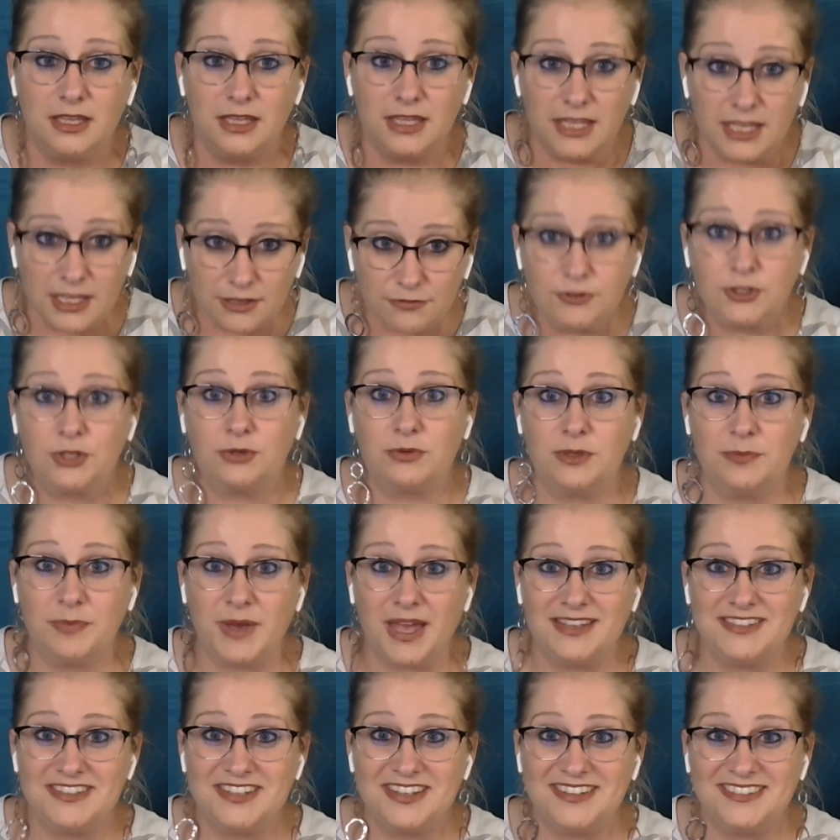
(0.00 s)
if you're
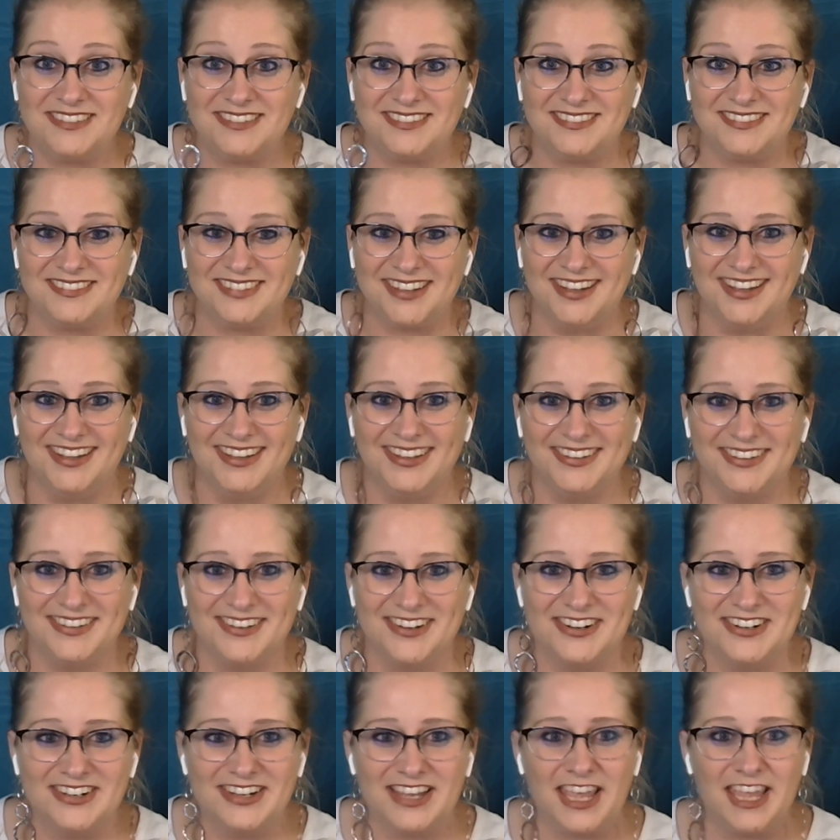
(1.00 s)
repentant,
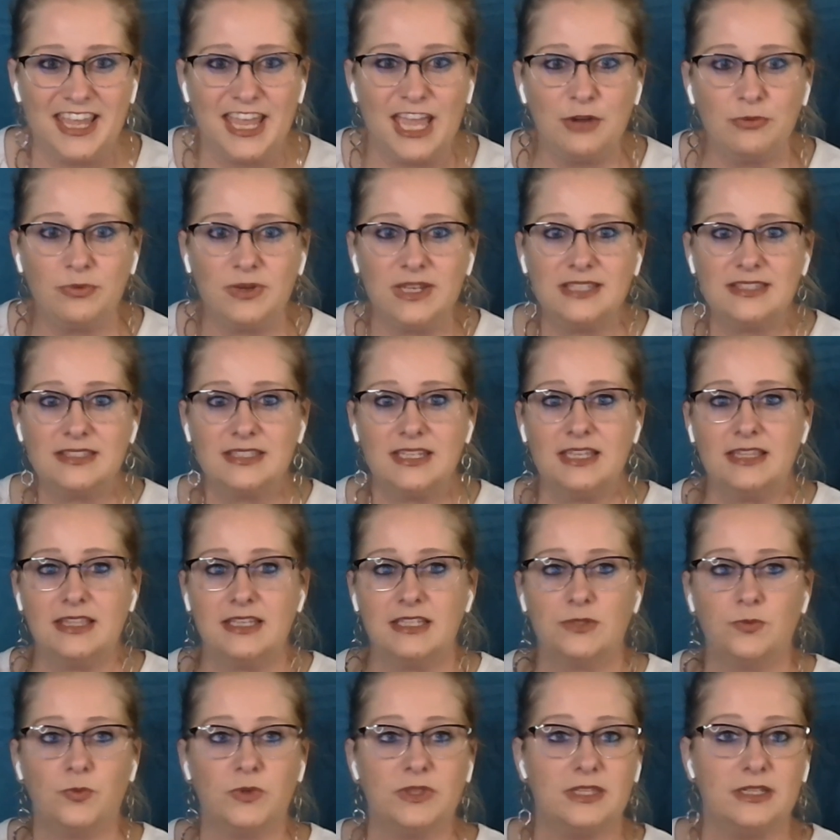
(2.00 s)
okay? And we see
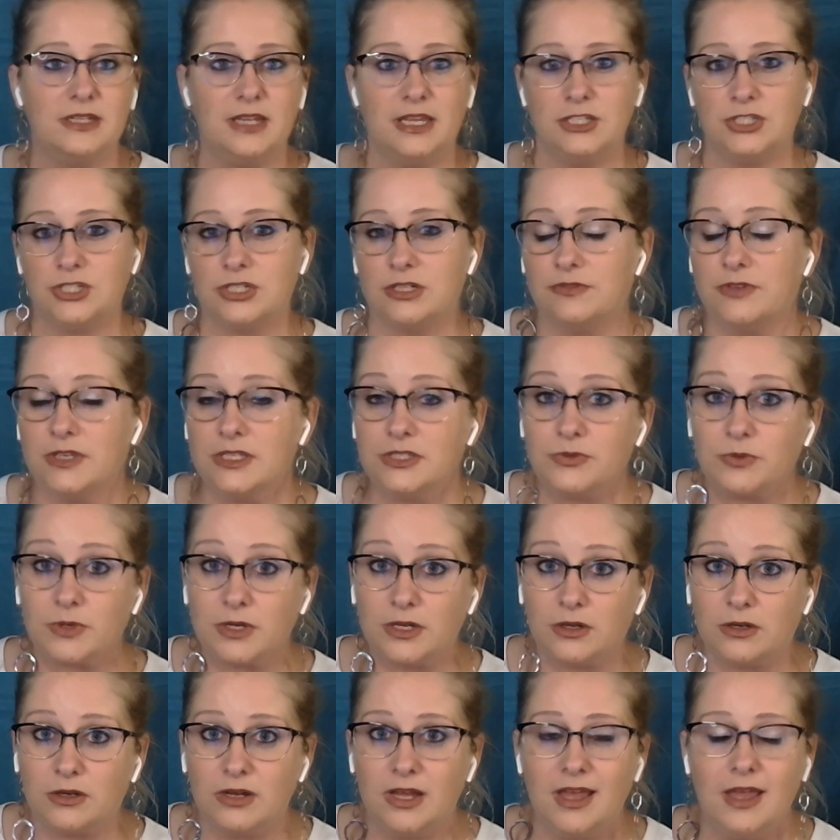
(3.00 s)
this with the nation of
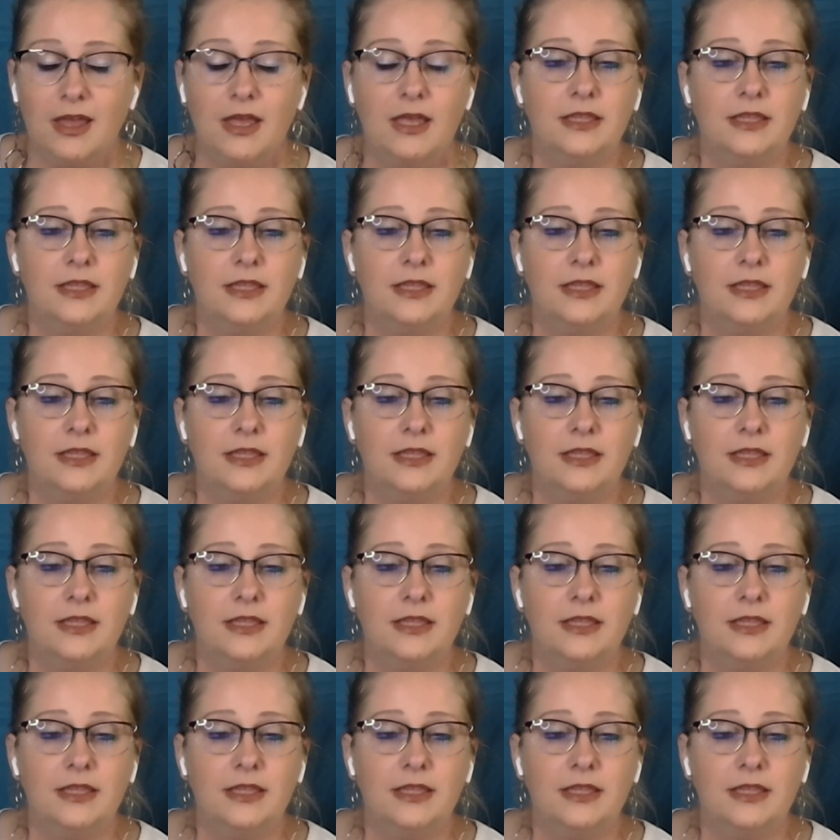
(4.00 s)
Israel.